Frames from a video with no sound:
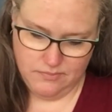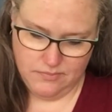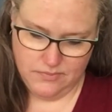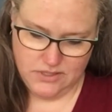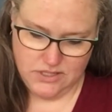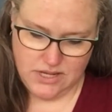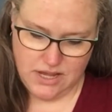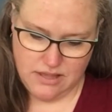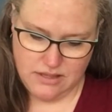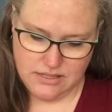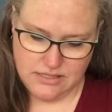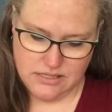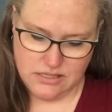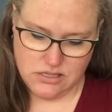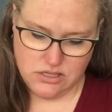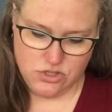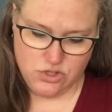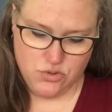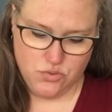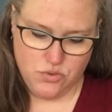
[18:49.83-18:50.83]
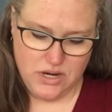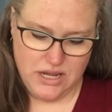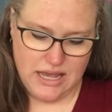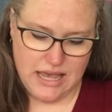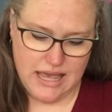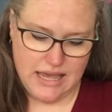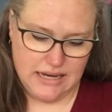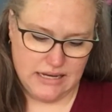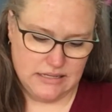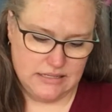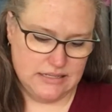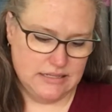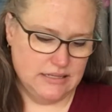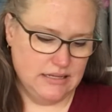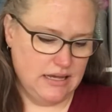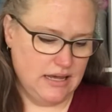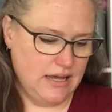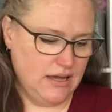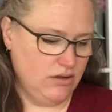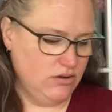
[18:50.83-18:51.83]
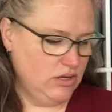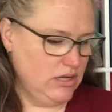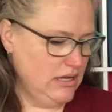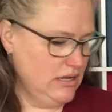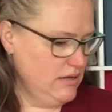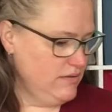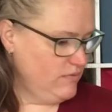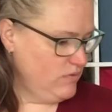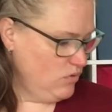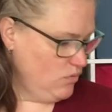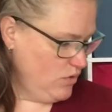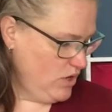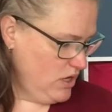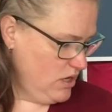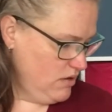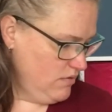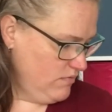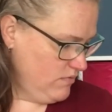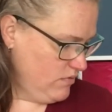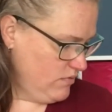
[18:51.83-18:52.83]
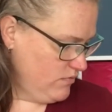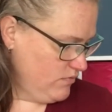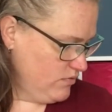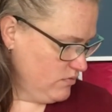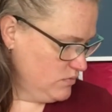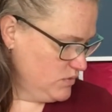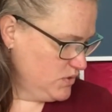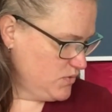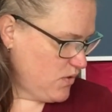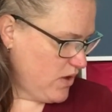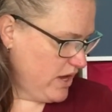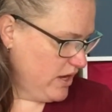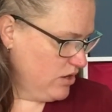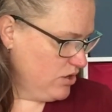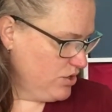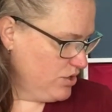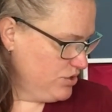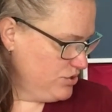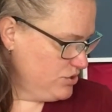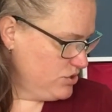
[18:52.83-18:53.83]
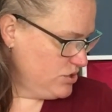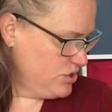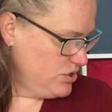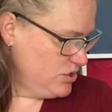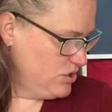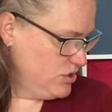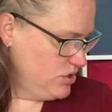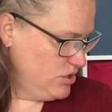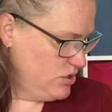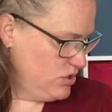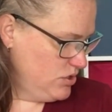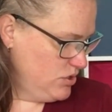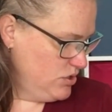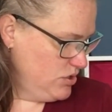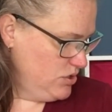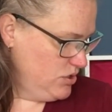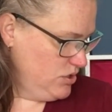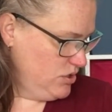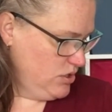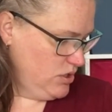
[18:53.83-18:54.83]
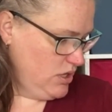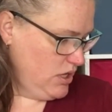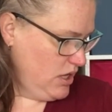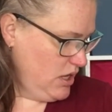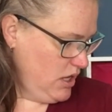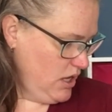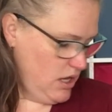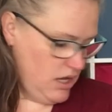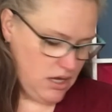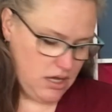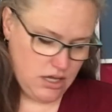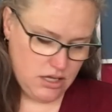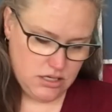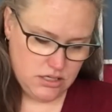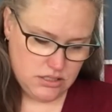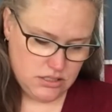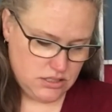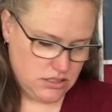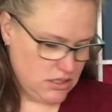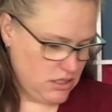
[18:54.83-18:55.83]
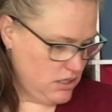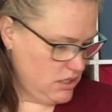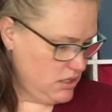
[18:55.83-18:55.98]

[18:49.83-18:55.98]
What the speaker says: So yeah, this is a 28 count even weave from Zweigart, and